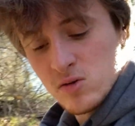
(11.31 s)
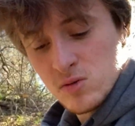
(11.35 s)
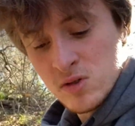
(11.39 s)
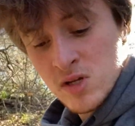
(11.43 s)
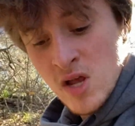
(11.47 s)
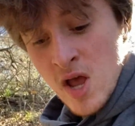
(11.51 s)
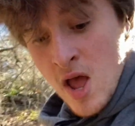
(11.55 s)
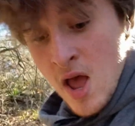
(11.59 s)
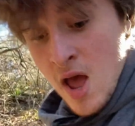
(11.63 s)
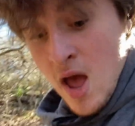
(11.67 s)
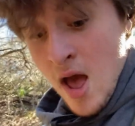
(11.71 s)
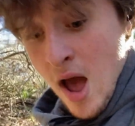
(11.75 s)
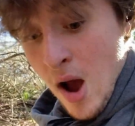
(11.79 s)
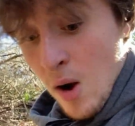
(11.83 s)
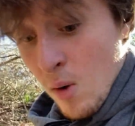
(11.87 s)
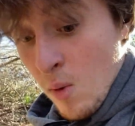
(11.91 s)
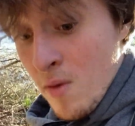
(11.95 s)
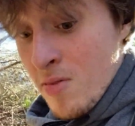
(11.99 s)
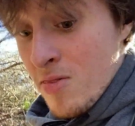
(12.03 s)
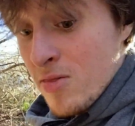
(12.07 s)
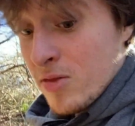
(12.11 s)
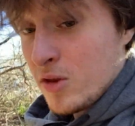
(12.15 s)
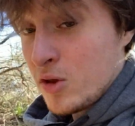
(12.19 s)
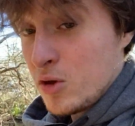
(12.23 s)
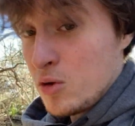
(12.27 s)
And
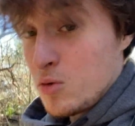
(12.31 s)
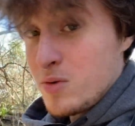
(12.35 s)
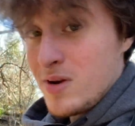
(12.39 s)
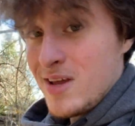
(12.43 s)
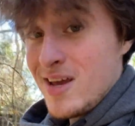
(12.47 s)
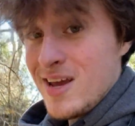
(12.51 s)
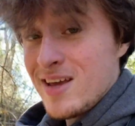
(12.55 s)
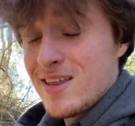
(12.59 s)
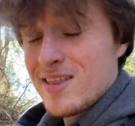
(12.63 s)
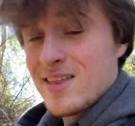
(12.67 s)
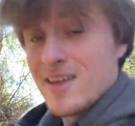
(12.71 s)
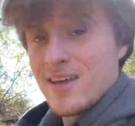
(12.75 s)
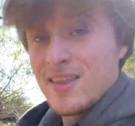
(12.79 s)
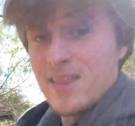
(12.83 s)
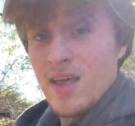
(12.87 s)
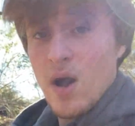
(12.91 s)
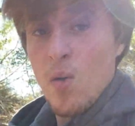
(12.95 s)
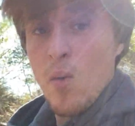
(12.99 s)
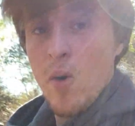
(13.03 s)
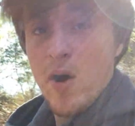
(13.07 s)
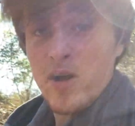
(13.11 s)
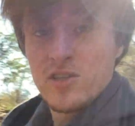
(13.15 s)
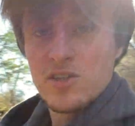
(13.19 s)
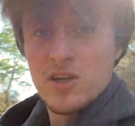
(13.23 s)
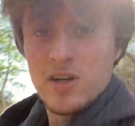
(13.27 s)
one unique thing that
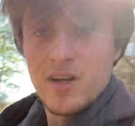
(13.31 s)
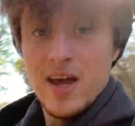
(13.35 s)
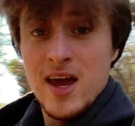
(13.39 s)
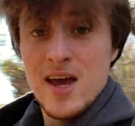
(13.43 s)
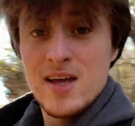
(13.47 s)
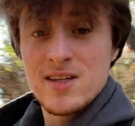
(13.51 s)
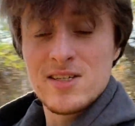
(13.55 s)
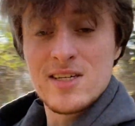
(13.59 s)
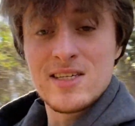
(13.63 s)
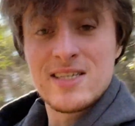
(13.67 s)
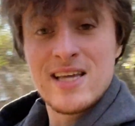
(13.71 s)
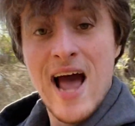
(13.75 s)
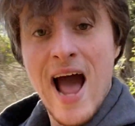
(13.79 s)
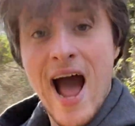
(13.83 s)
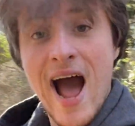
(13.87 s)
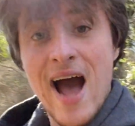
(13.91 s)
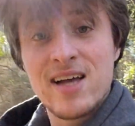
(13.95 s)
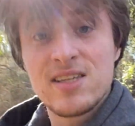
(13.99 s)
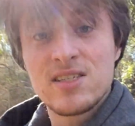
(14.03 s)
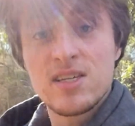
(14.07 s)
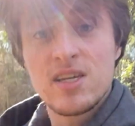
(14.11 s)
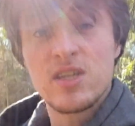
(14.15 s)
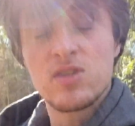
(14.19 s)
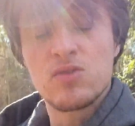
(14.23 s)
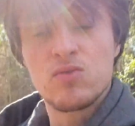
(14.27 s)
Western Kansas has
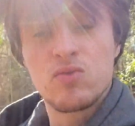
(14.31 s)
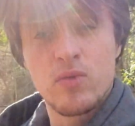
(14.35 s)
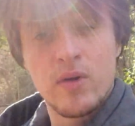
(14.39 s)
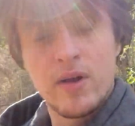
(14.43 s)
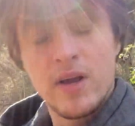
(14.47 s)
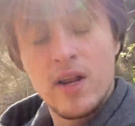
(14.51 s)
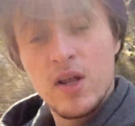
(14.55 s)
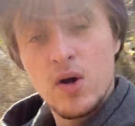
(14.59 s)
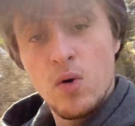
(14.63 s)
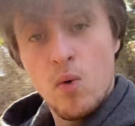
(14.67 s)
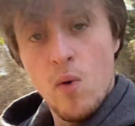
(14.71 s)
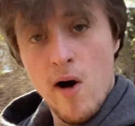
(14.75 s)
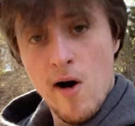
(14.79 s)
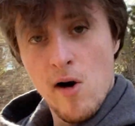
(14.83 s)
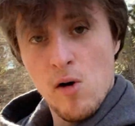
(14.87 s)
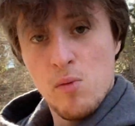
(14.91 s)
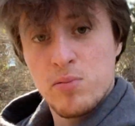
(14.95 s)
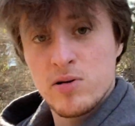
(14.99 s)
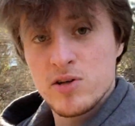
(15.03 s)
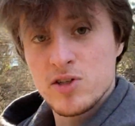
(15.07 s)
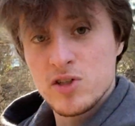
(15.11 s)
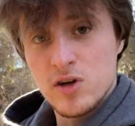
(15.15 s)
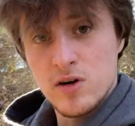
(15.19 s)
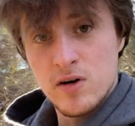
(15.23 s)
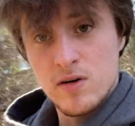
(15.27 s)
is really
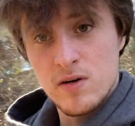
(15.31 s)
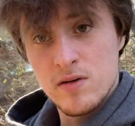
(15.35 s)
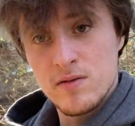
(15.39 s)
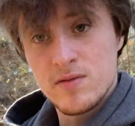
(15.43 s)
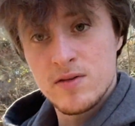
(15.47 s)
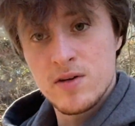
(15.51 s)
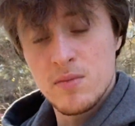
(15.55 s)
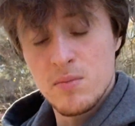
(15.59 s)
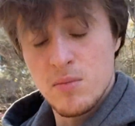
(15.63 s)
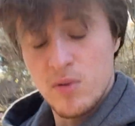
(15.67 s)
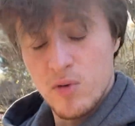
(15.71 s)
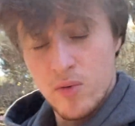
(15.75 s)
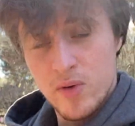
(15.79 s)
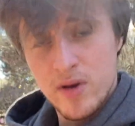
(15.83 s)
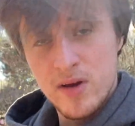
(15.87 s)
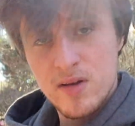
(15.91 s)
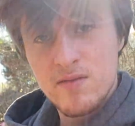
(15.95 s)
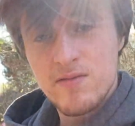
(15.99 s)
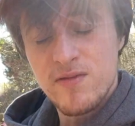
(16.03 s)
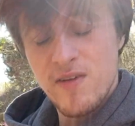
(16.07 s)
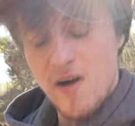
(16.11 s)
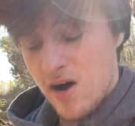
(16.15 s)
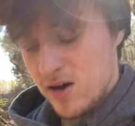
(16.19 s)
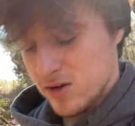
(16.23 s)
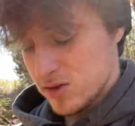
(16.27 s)
well-preserved marine
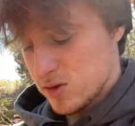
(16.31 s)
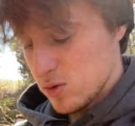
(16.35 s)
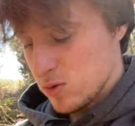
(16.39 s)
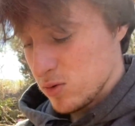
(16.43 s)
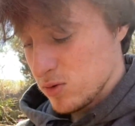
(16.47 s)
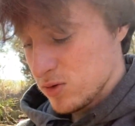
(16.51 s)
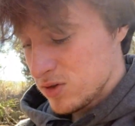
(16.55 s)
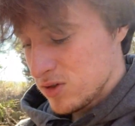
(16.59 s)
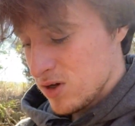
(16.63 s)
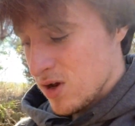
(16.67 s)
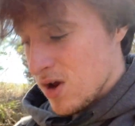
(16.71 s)
fossils